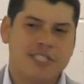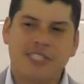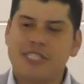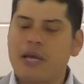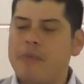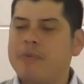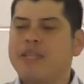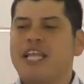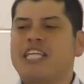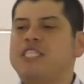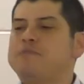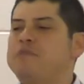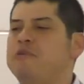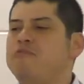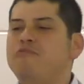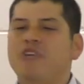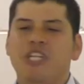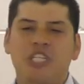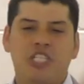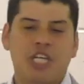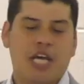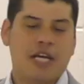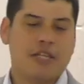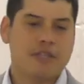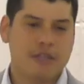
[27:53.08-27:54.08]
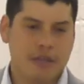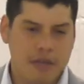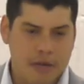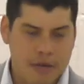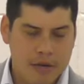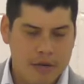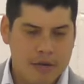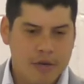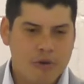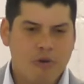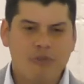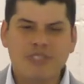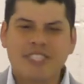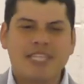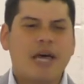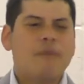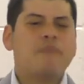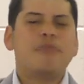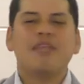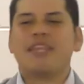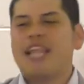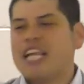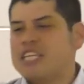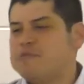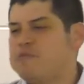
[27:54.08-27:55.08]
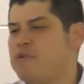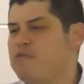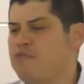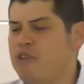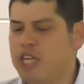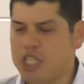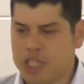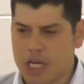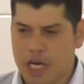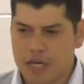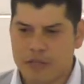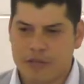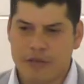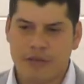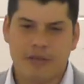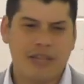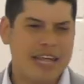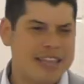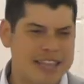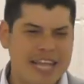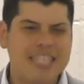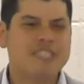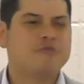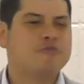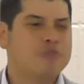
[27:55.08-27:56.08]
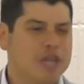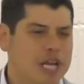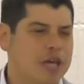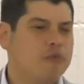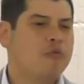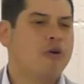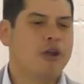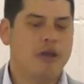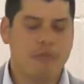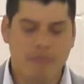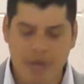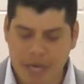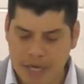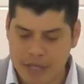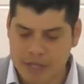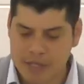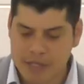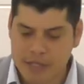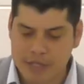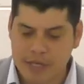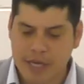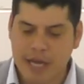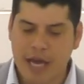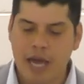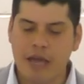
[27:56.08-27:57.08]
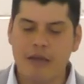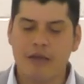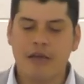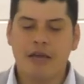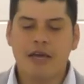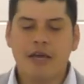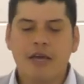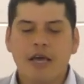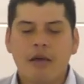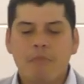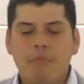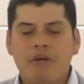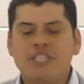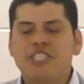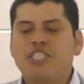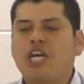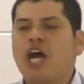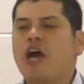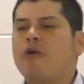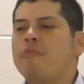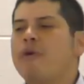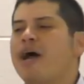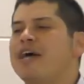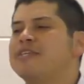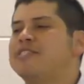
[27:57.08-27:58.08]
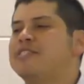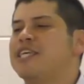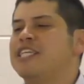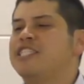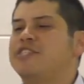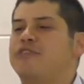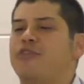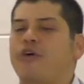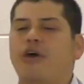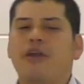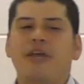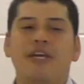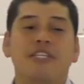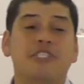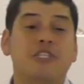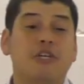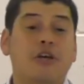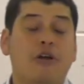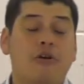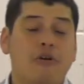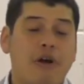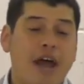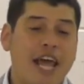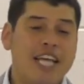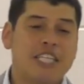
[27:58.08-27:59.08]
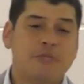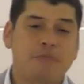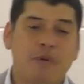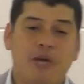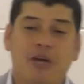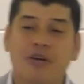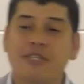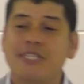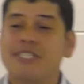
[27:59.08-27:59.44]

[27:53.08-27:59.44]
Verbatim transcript: someone that's been rejected or something that's been rejected. That, that's really what it means, okay? But Jeremiah 6:30 is great because